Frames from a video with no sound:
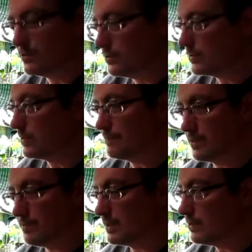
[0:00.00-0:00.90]
and using it for
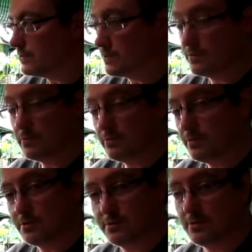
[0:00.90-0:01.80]
something else because they're
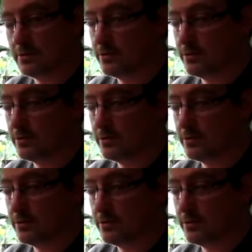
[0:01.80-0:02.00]
really sturdy.